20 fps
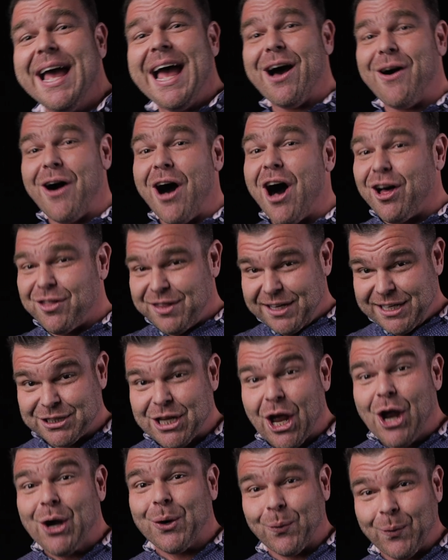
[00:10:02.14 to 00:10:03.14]
how all these
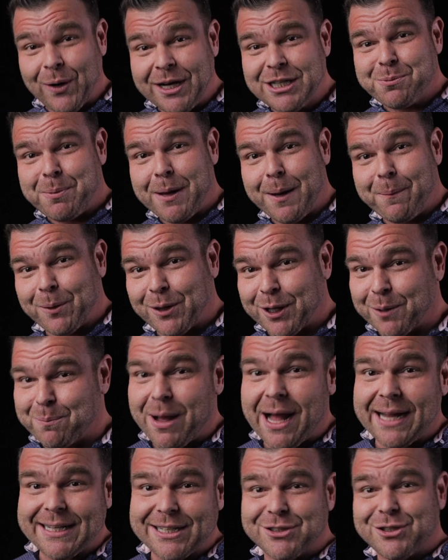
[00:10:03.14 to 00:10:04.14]
rich people are
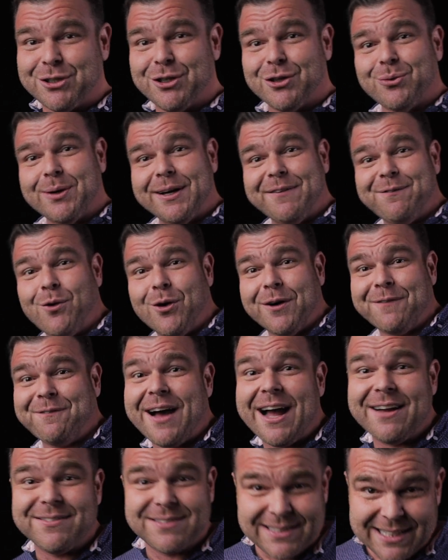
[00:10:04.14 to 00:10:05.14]
buying $2, $3, $4, $5,
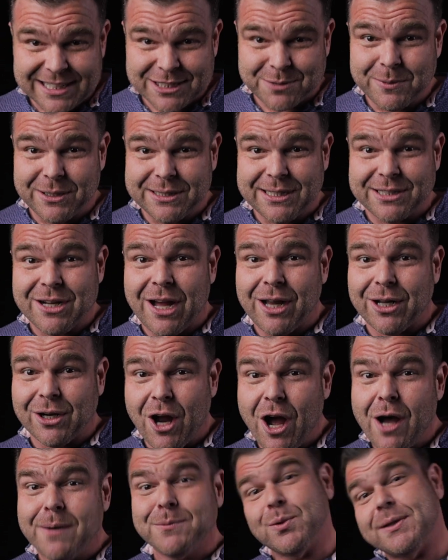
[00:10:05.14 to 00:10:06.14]
$6 million
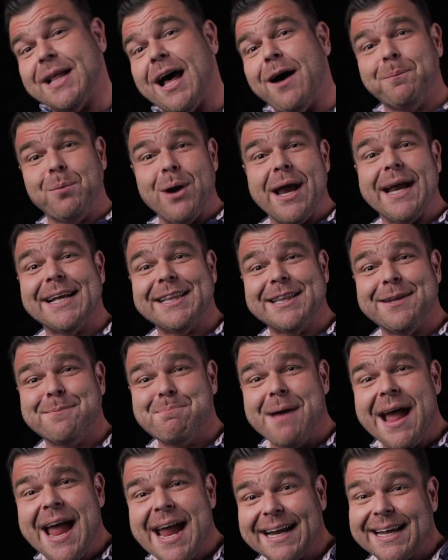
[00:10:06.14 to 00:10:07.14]
homes without breaking the
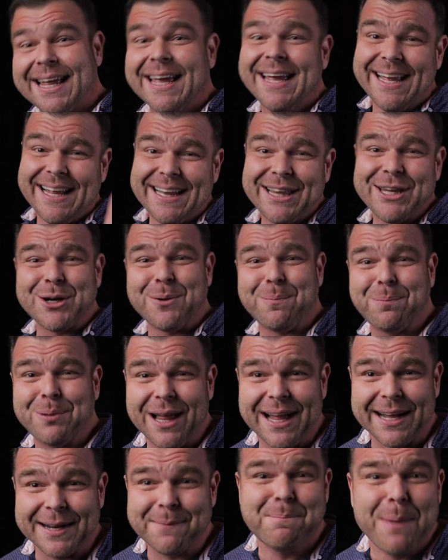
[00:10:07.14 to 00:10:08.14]
bank. Little
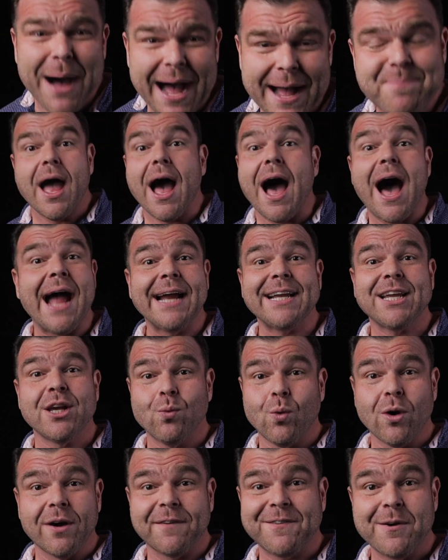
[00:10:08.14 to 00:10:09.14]
plug. But I
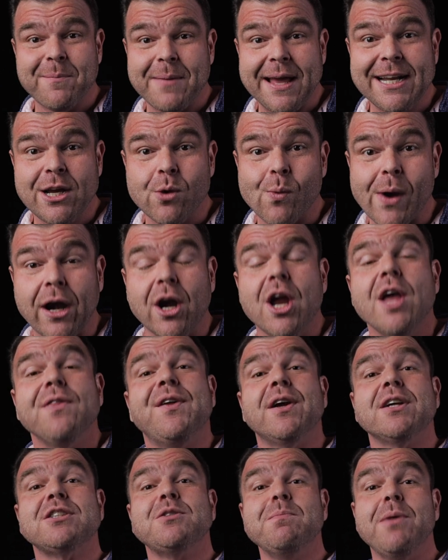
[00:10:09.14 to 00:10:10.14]
can work from anywhere.
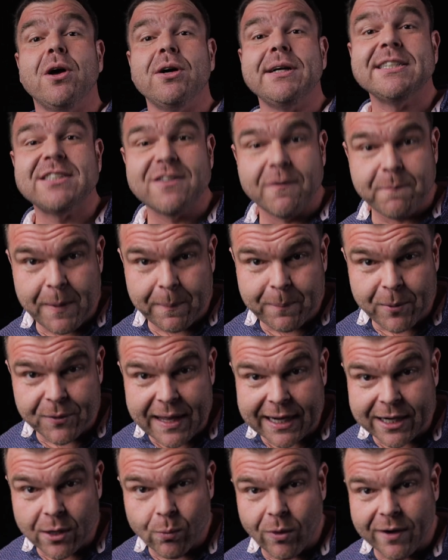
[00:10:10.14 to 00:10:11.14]
There's millions of people
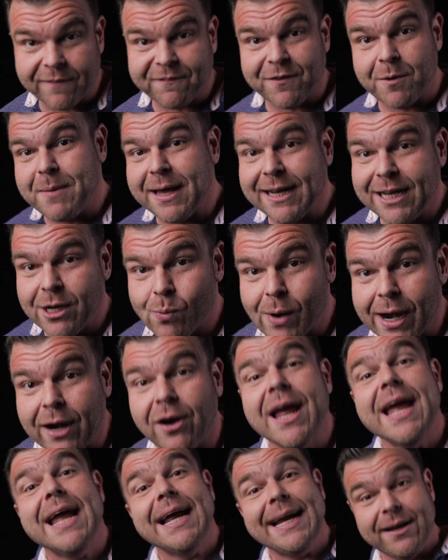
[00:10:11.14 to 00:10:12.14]
that can work from anywhere.
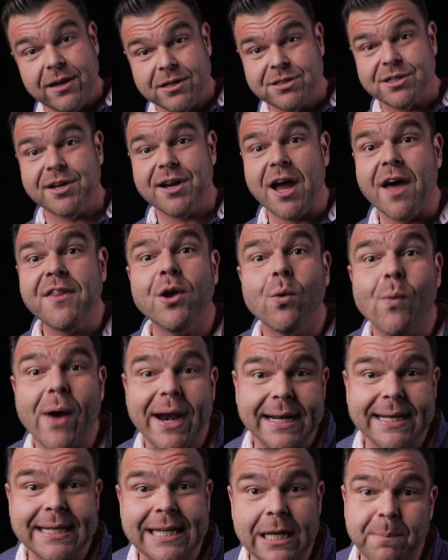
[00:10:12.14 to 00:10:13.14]
Here's another
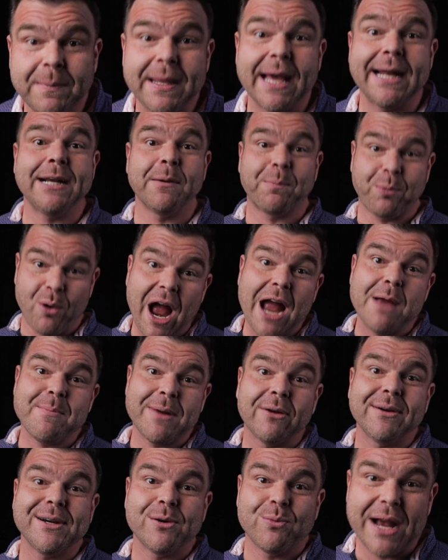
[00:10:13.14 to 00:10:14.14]
way to keep getting
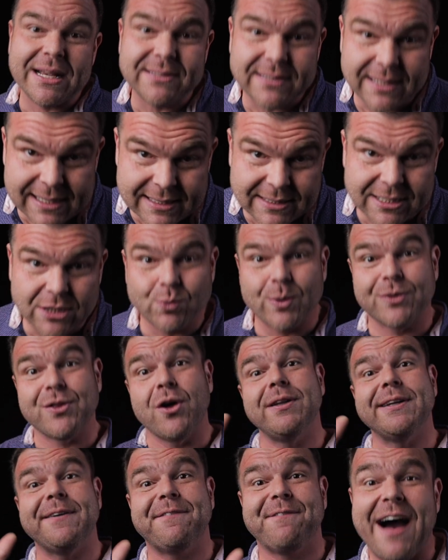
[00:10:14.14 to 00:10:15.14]
primary residences with
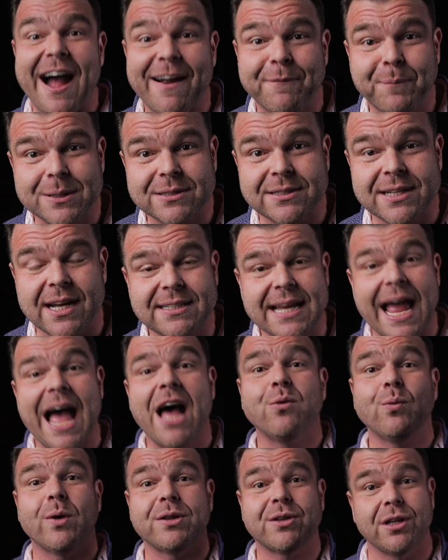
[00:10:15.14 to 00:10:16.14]
only 5%
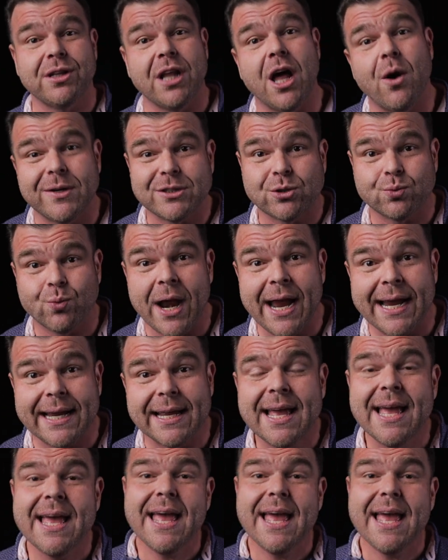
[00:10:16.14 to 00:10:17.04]
down with the lowest rate.